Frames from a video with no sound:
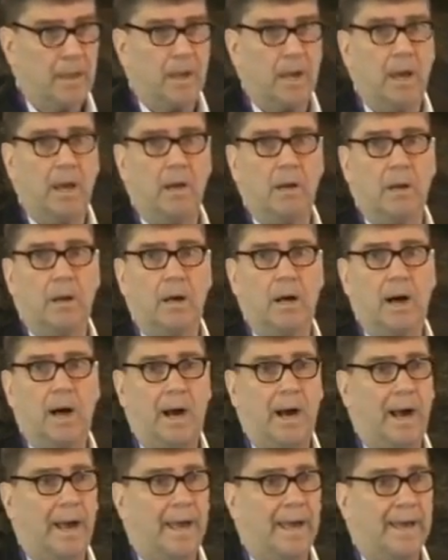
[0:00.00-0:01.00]
at all.
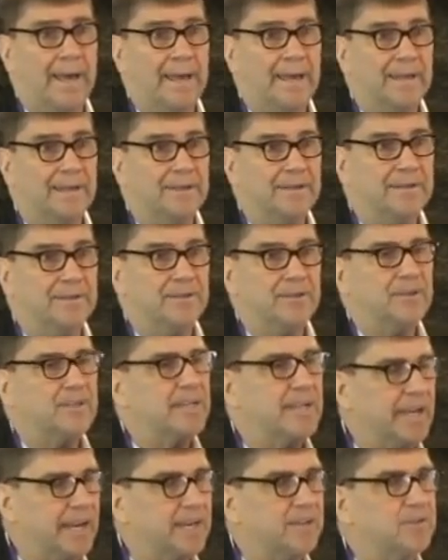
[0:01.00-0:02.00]
You
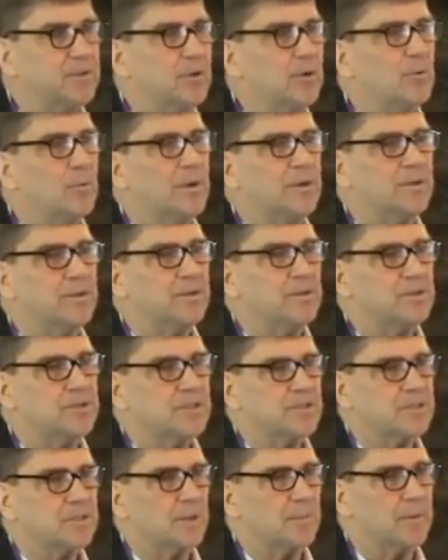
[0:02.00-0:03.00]
can't do it when you're
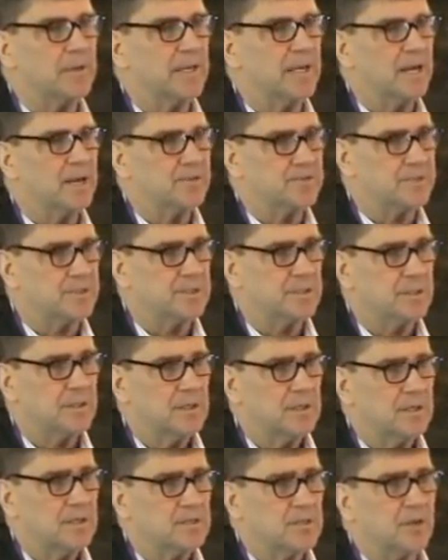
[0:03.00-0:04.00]
using somebody else's.
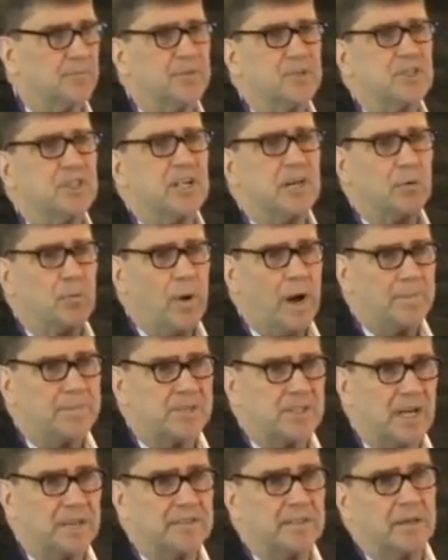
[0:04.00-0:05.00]
So if you see a
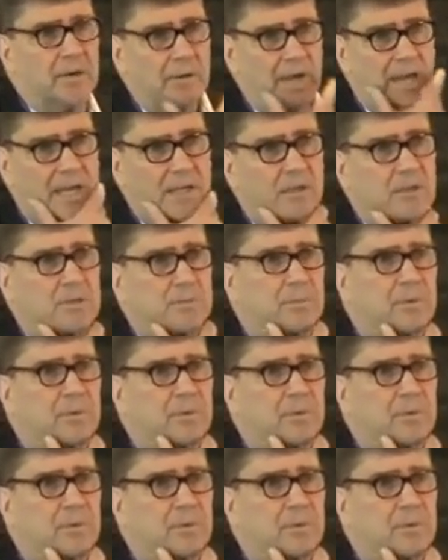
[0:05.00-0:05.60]
website, you know, oh, that looks